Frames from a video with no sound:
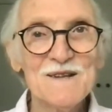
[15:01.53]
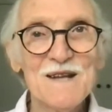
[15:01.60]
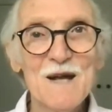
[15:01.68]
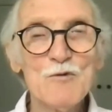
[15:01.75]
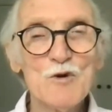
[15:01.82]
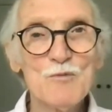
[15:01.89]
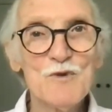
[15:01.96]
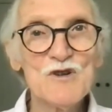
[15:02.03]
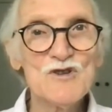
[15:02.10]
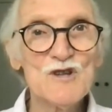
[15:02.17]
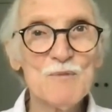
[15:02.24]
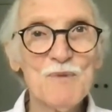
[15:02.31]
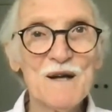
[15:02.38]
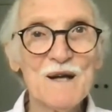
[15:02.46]
They will be
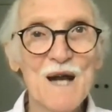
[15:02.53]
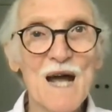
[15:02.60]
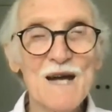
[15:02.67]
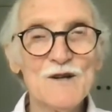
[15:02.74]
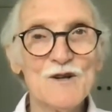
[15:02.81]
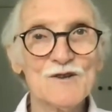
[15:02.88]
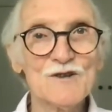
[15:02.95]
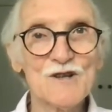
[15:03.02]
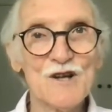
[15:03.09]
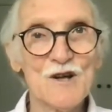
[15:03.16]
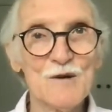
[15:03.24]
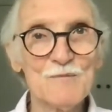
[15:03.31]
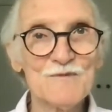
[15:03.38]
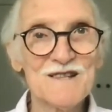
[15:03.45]
shipping liner
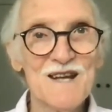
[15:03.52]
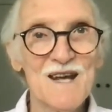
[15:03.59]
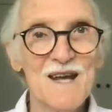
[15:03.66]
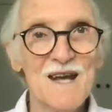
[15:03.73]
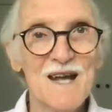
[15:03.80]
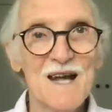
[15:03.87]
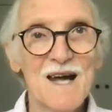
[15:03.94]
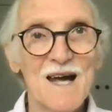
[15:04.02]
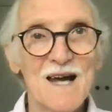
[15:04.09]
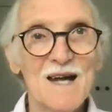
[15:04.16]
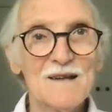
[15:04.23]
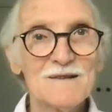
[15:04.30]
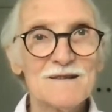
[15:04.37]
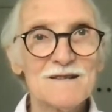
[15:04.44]
terms,
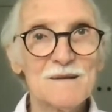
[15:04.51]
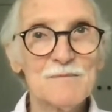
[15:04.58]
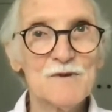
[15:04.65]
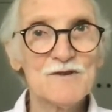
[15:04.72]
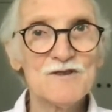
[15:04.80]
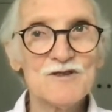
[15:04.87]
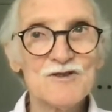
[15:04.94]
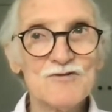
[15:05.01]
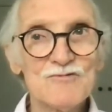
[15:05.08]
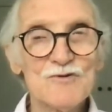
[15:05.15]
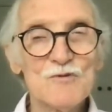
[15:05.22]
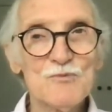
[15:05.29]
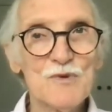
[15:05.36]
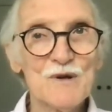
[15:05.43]
and some
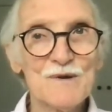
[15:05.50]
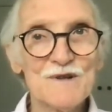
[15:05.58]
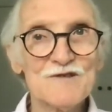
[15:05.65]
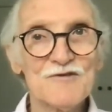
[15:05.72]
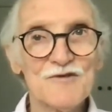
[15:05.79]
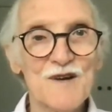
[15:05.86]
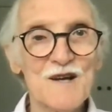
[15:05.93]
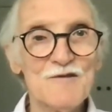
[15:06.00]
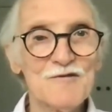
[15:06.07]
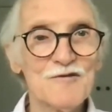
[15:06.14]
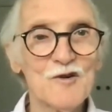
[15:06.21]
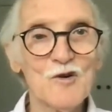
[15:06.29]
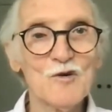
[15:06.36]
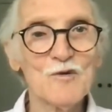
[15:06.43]
unscrupulous freight
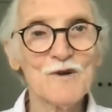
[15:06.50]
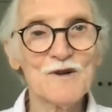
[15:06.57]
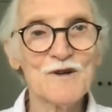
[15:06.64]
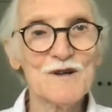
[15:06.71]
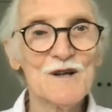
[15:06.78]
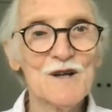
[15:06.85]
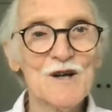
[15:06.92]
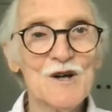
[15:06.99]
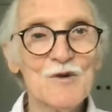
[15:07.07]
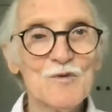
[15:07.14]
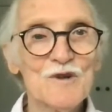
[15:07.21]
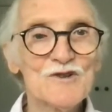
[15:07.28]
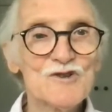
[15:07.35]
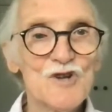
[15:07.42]
forwarder
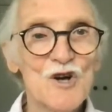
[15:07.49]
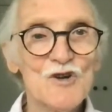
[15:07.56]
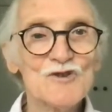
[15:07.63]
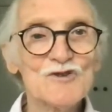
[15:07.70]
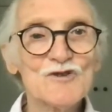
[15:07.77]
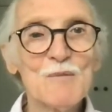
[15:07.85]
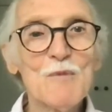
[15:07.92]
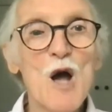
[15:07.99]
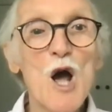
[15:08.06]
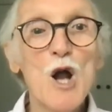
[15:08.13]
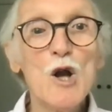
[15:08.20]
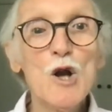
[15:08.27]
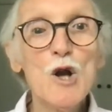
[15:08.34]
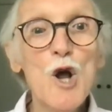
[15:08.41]
will charge them
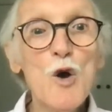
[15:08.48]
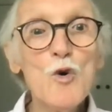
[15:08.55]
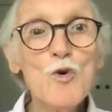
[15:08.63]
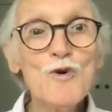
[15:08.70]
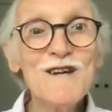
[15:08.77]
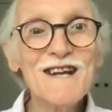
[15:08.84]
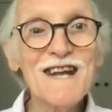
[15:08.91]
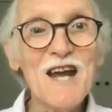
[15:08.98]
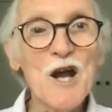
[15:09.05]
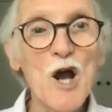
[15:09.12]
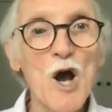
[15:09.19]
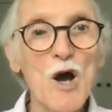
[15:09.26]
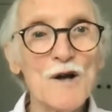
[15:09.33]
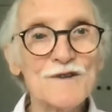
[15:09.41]

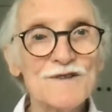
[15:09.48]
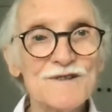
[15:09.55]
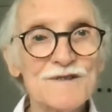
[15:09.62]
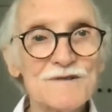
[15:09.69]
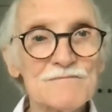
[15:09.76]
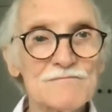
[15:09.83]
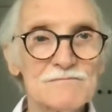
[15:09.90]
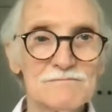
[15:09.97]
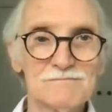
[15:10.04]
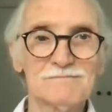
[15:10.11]
loading costs.